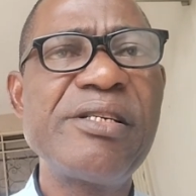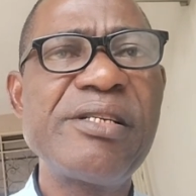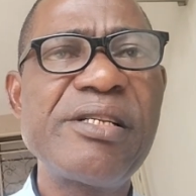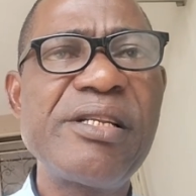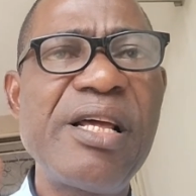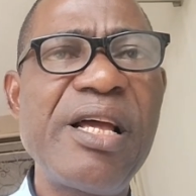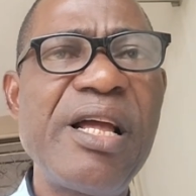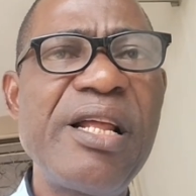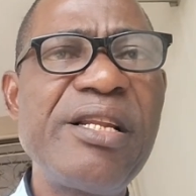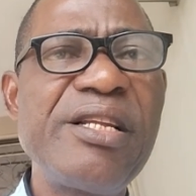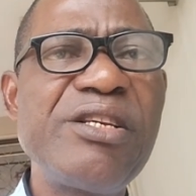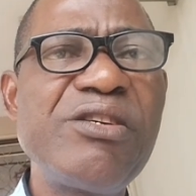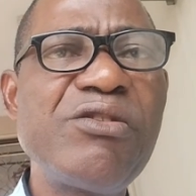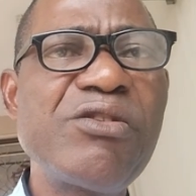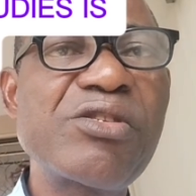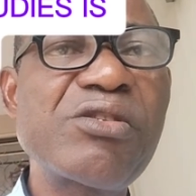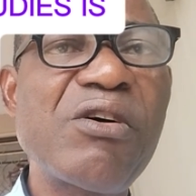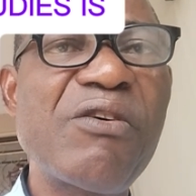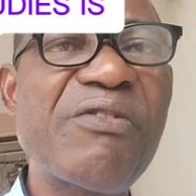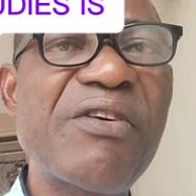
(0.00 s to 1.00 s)
Then the
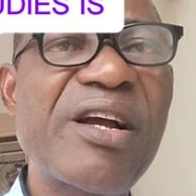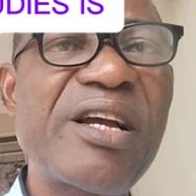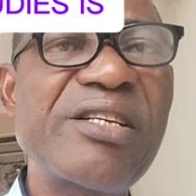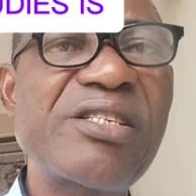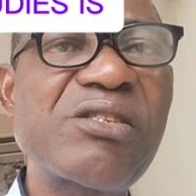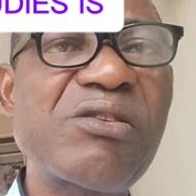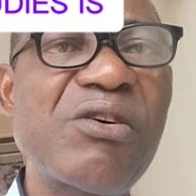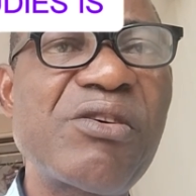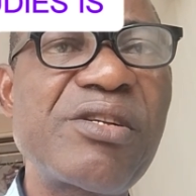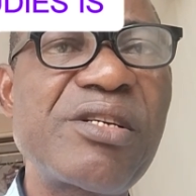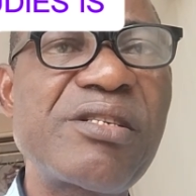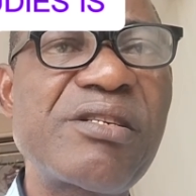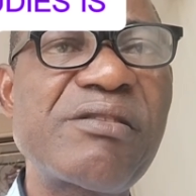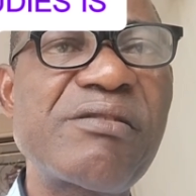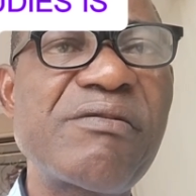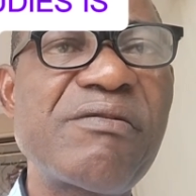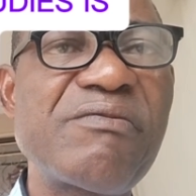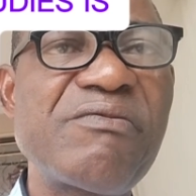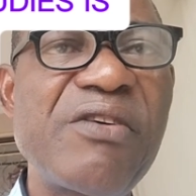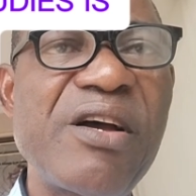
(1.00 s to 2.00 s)
use of case
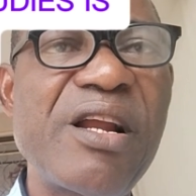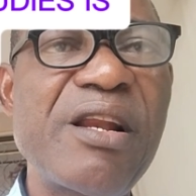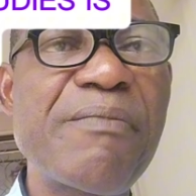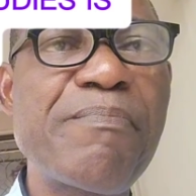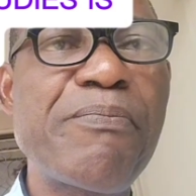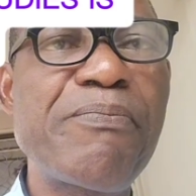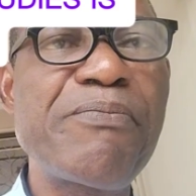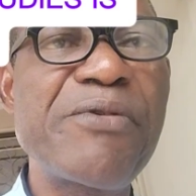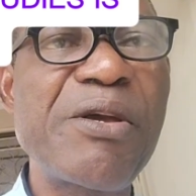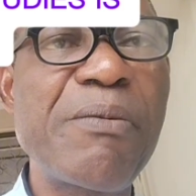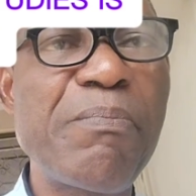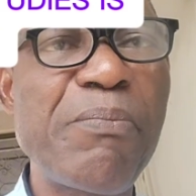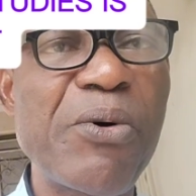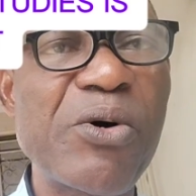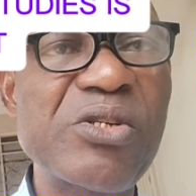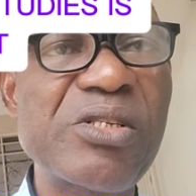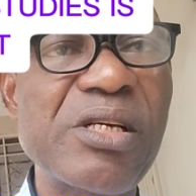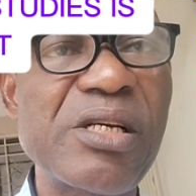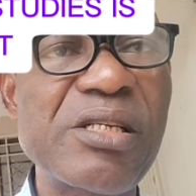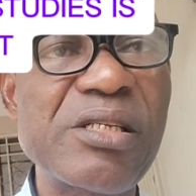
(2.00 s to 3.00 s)
studies, very
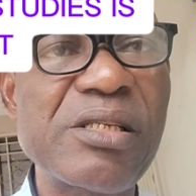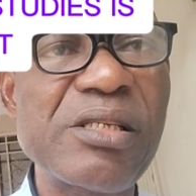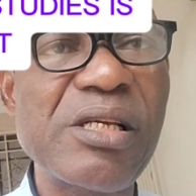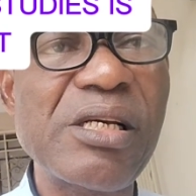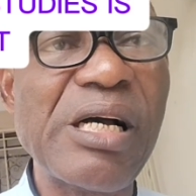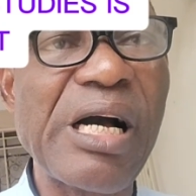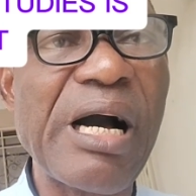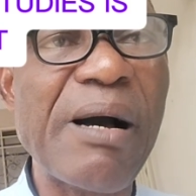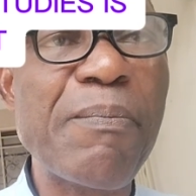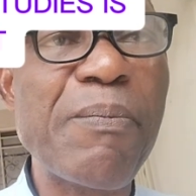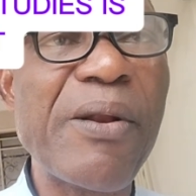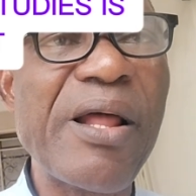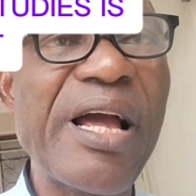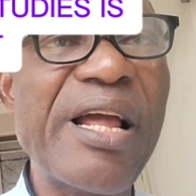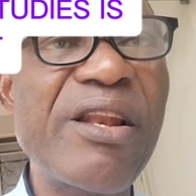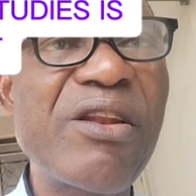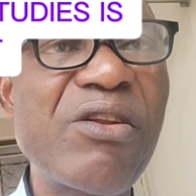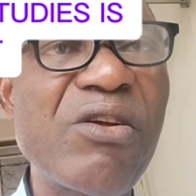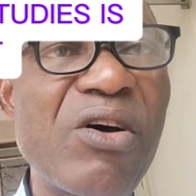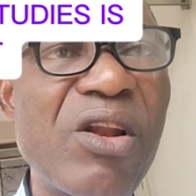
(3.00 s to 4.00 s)
important.
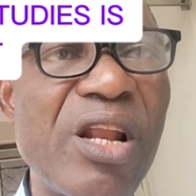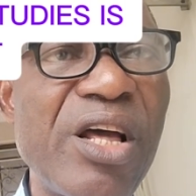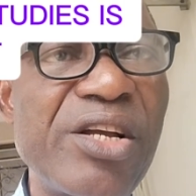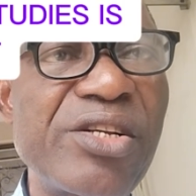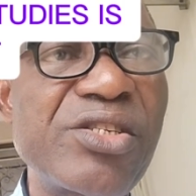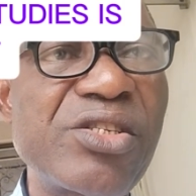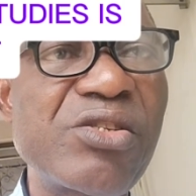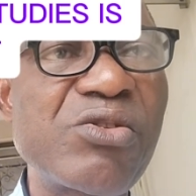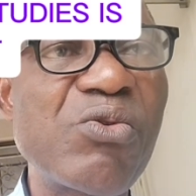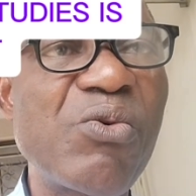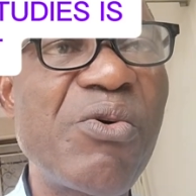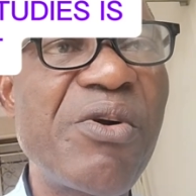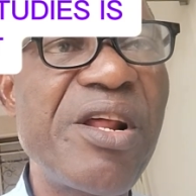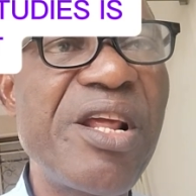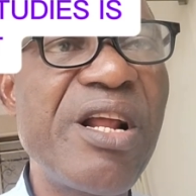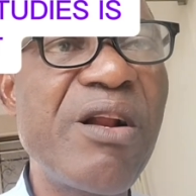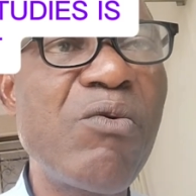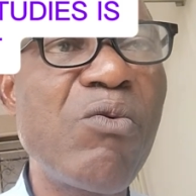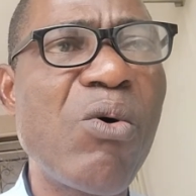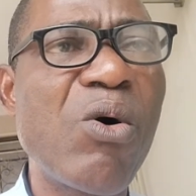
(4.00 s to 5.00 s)
Apply knowledge to
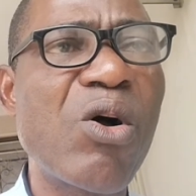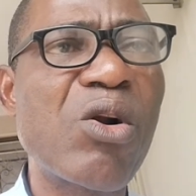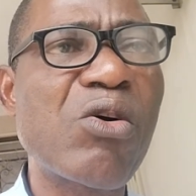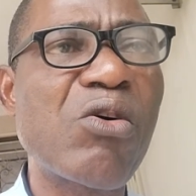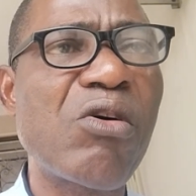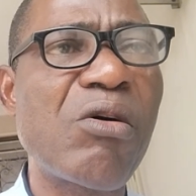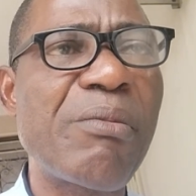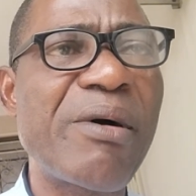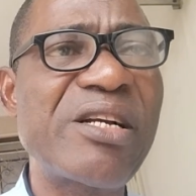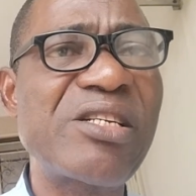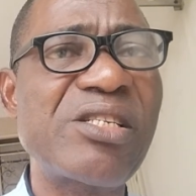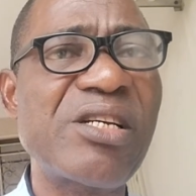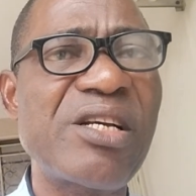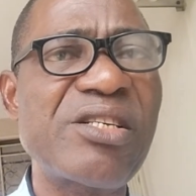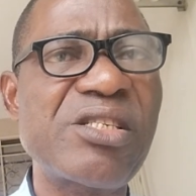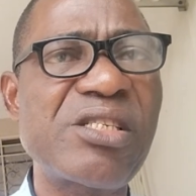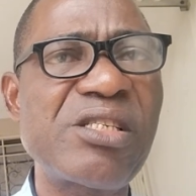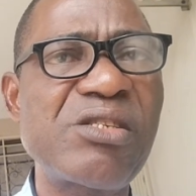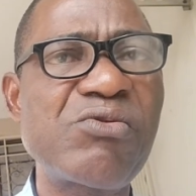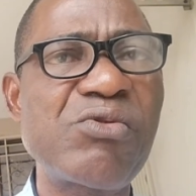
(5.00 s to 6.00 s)
real-world commercial
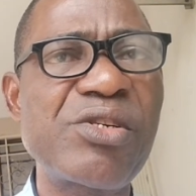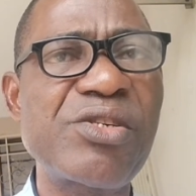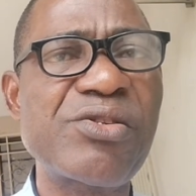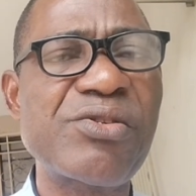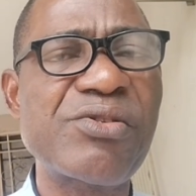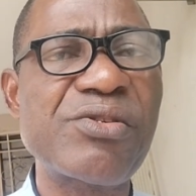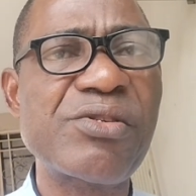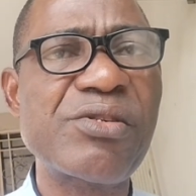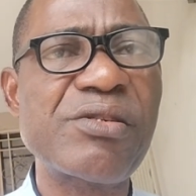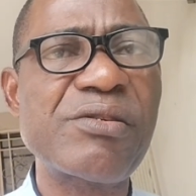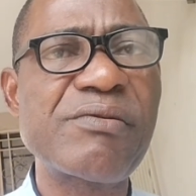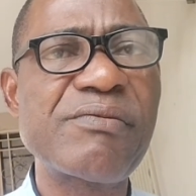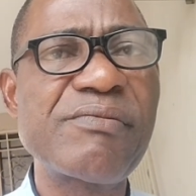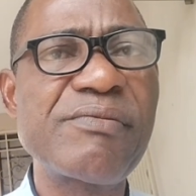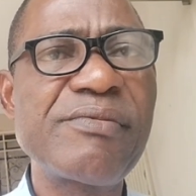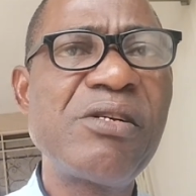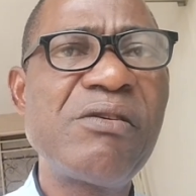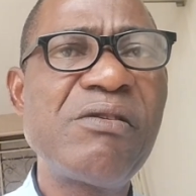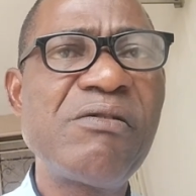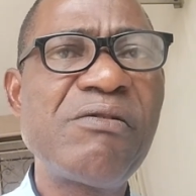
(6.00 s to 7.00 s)
situations.
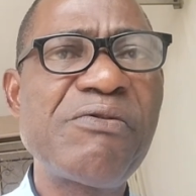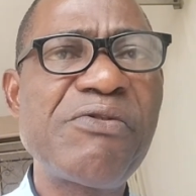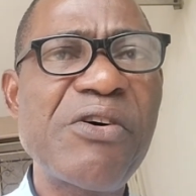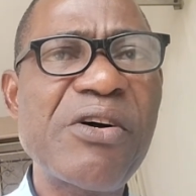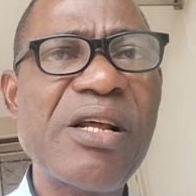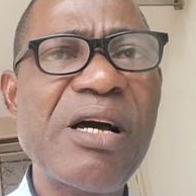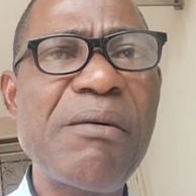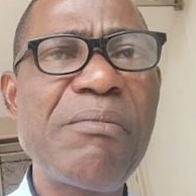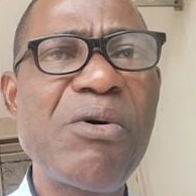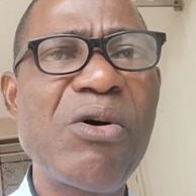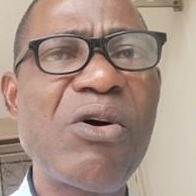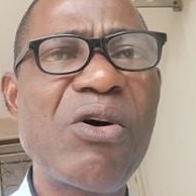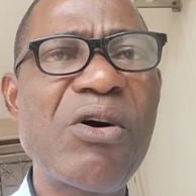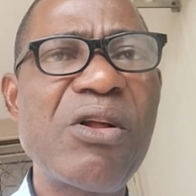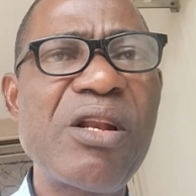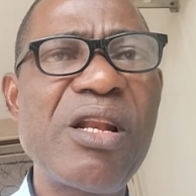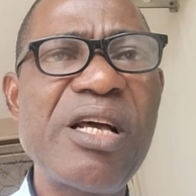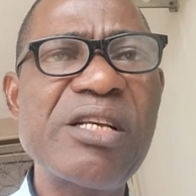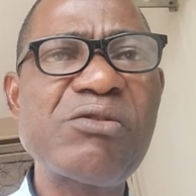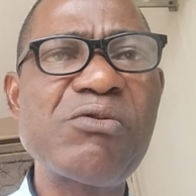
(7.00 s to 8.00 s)

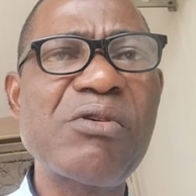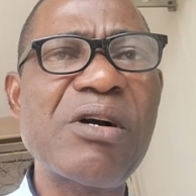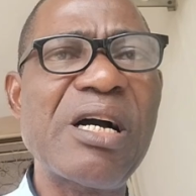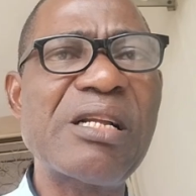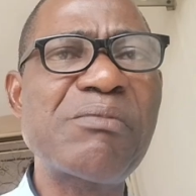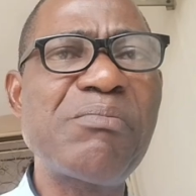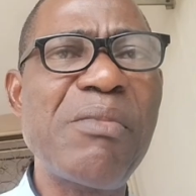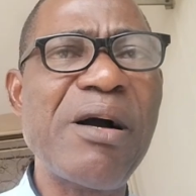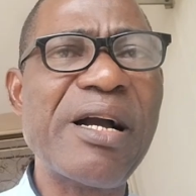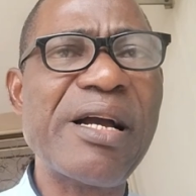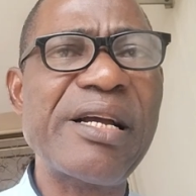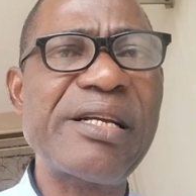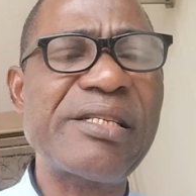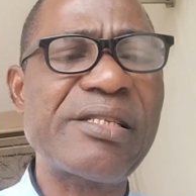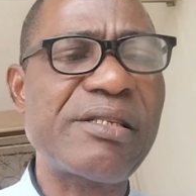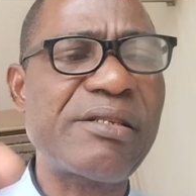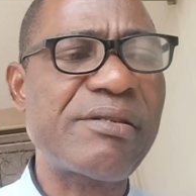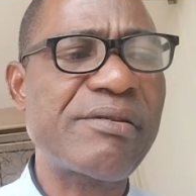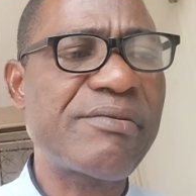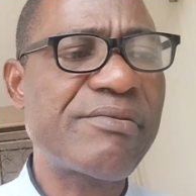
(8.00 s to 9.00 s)
Furthermore, let's look at
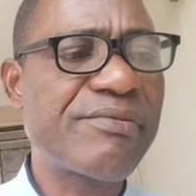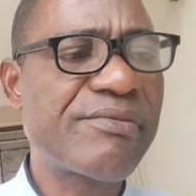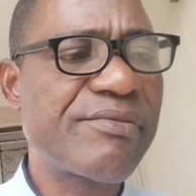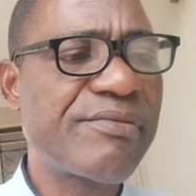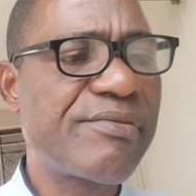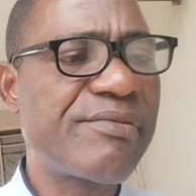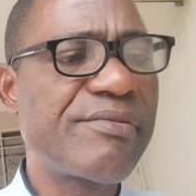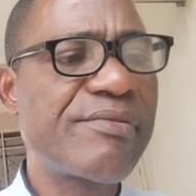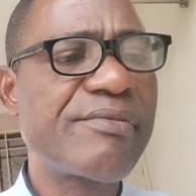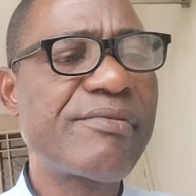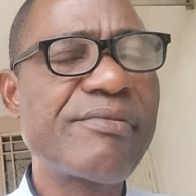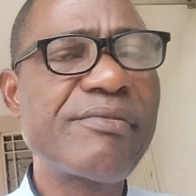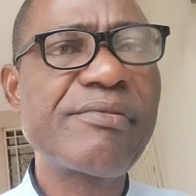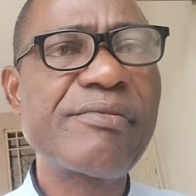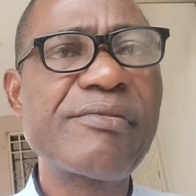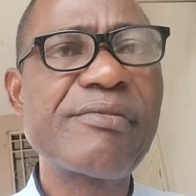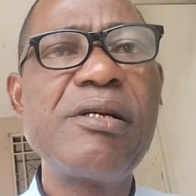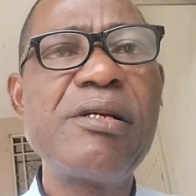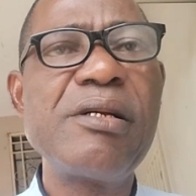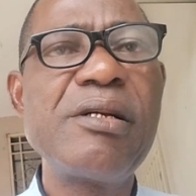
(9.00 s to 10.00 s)
marketing.
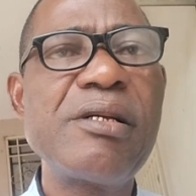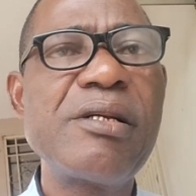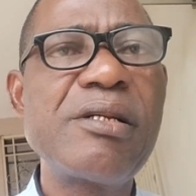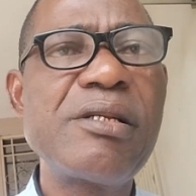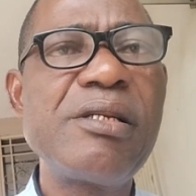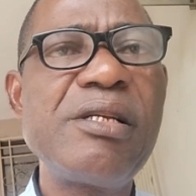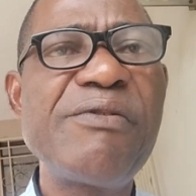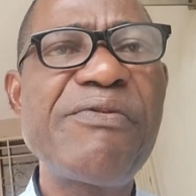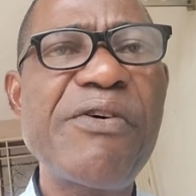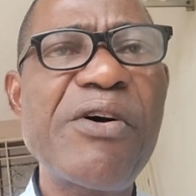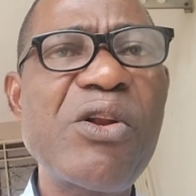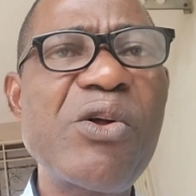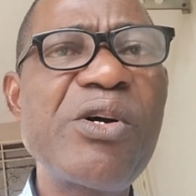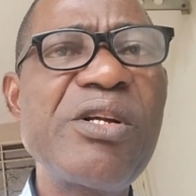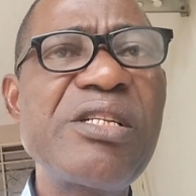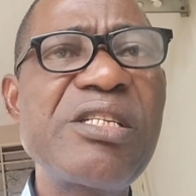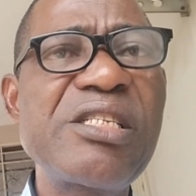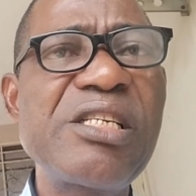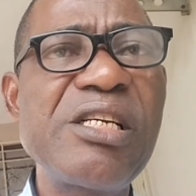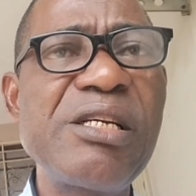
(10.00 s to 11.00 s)
The
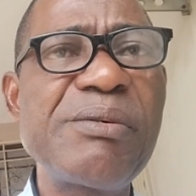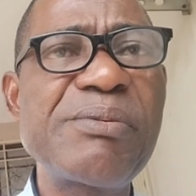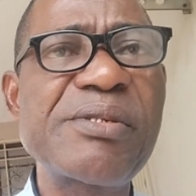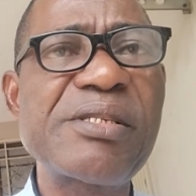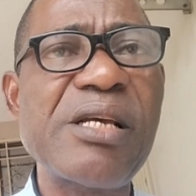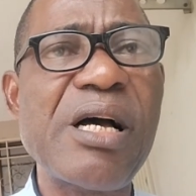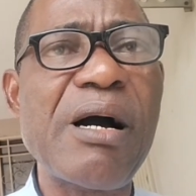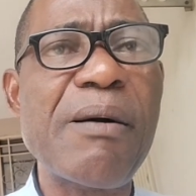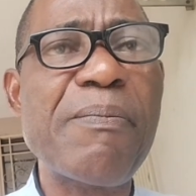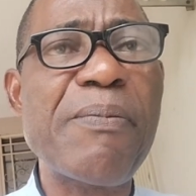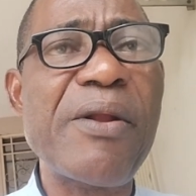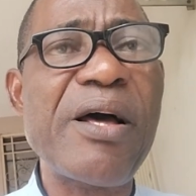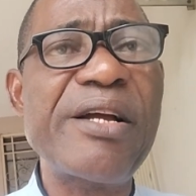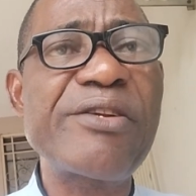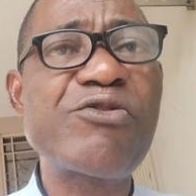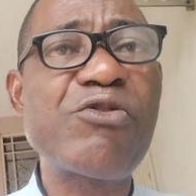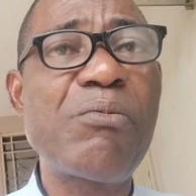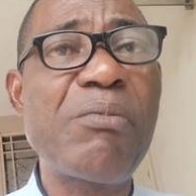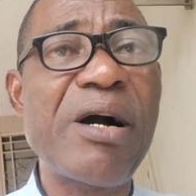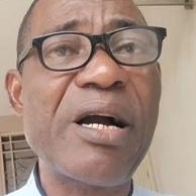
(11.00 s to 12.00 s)
following tips apply
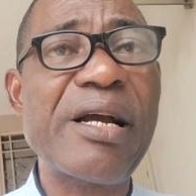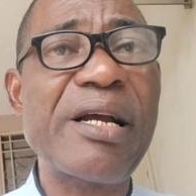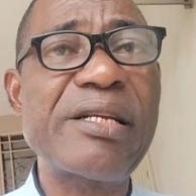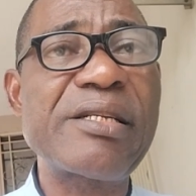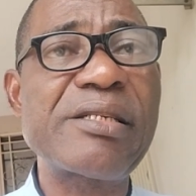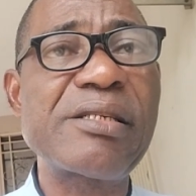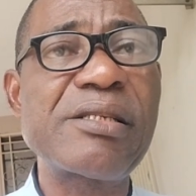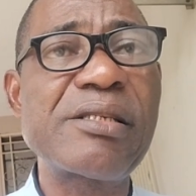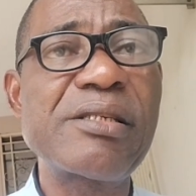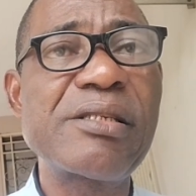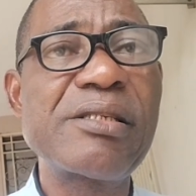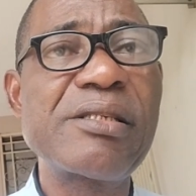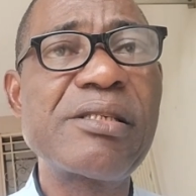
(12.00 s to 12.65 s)
to marketing.